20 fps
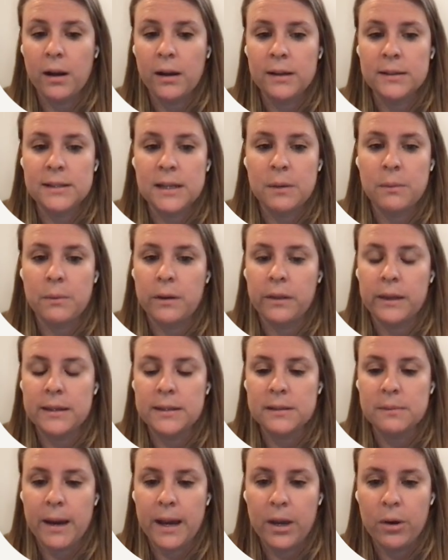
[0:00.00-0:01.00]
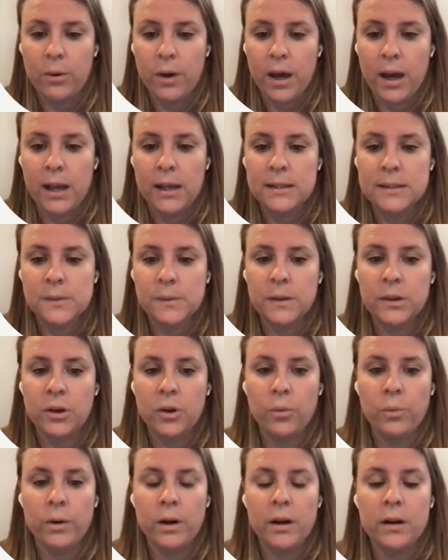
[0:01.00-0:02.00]
because they release myokines when
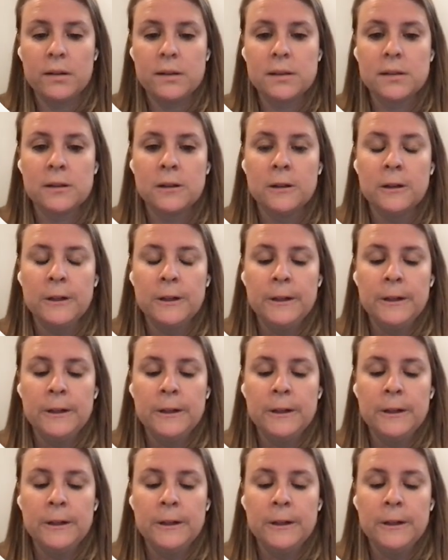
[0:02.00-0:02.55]
they're worked.